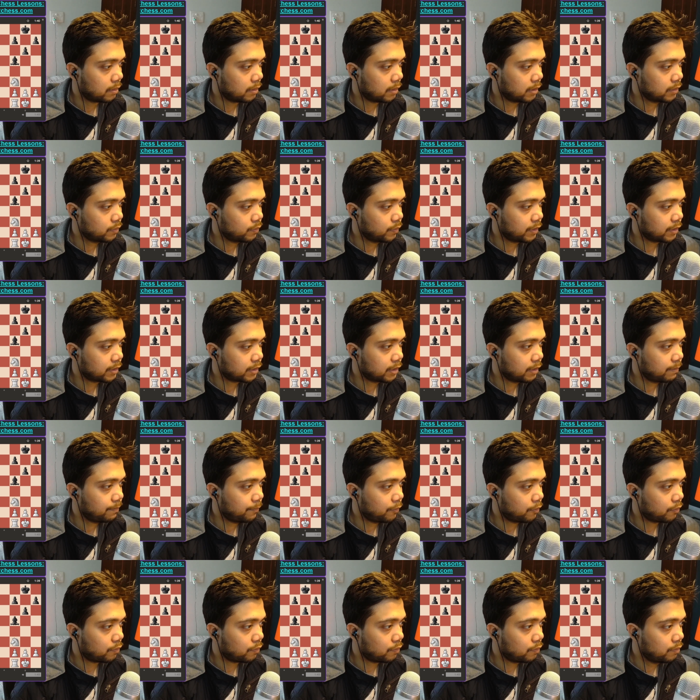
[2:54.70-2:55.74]
Let's win the
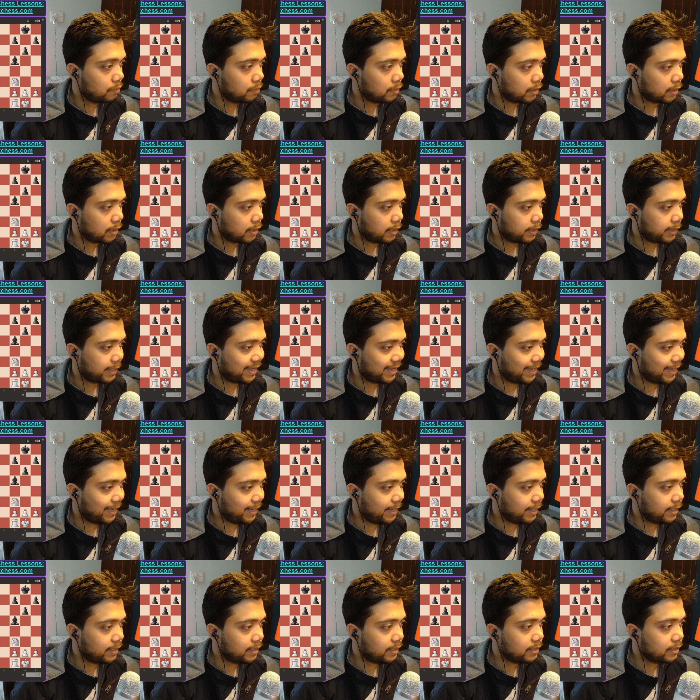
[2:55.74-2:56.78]
tempo.
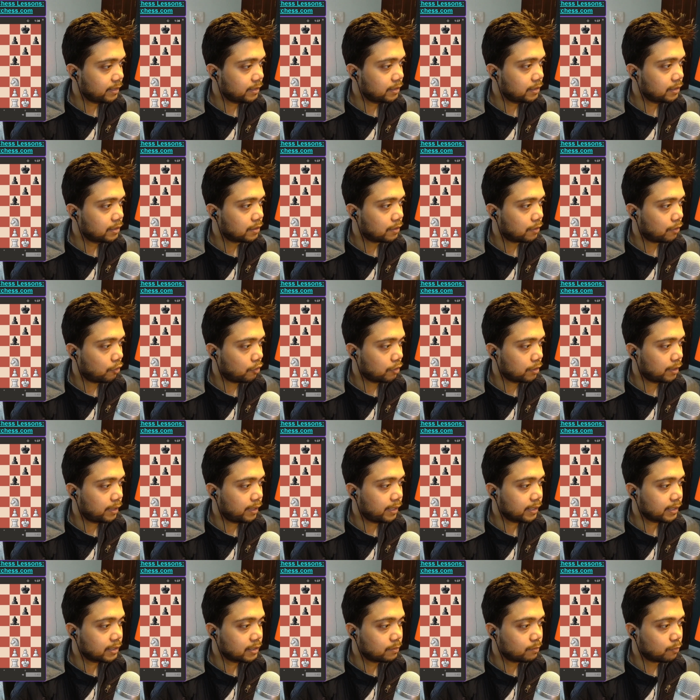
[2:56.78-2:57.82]
And on the
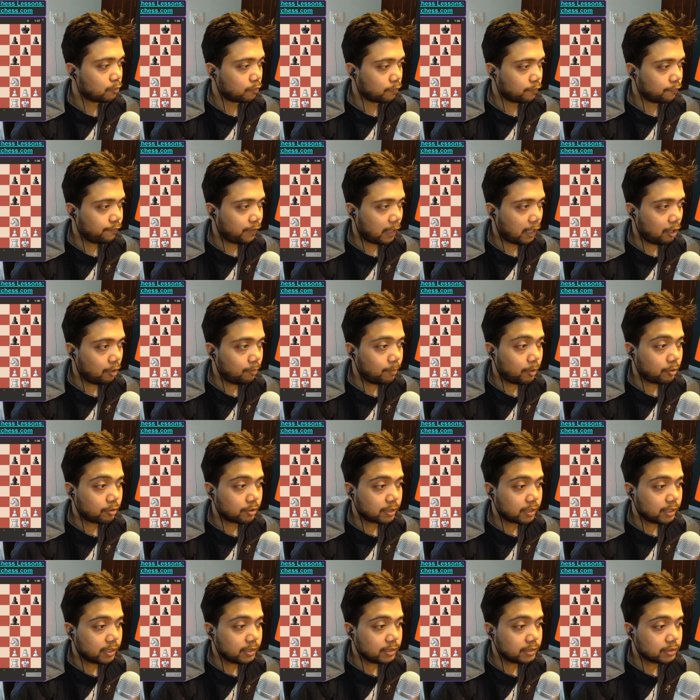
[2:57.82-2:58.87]
next move, how
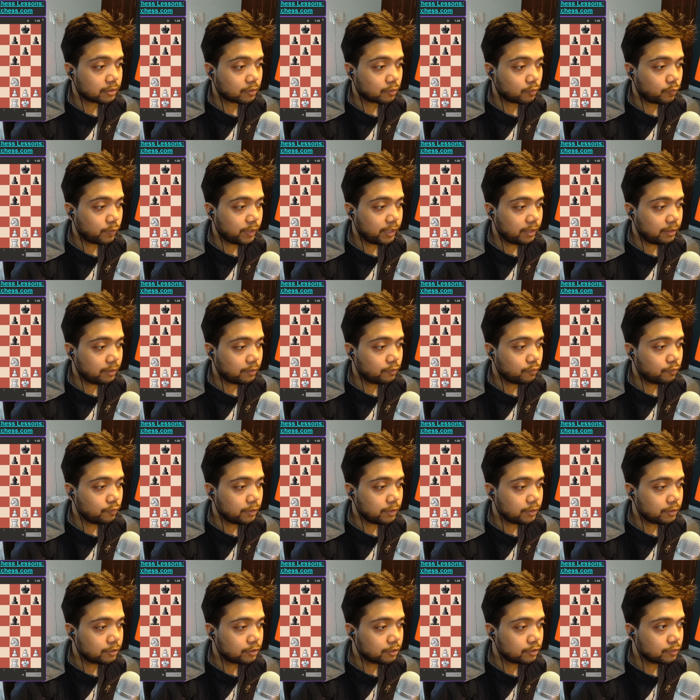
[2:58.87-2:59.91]
about this? Queen
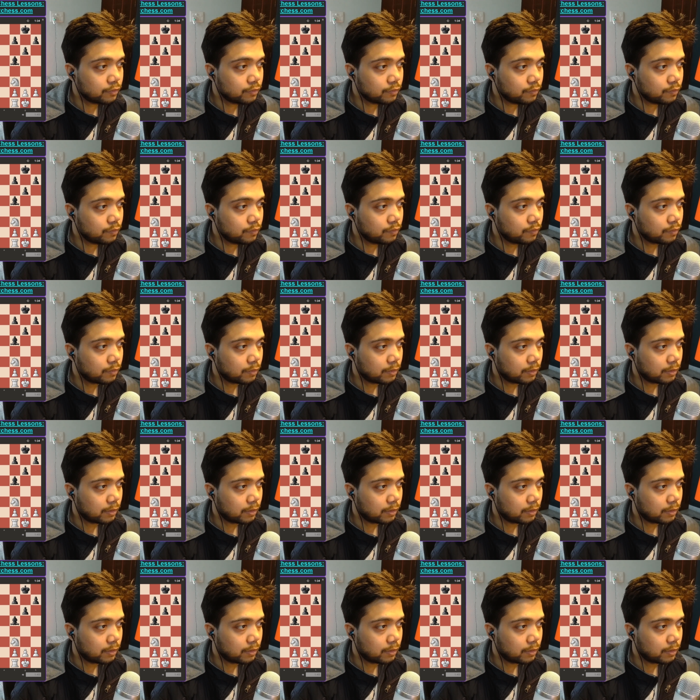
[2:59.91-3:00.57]
going to...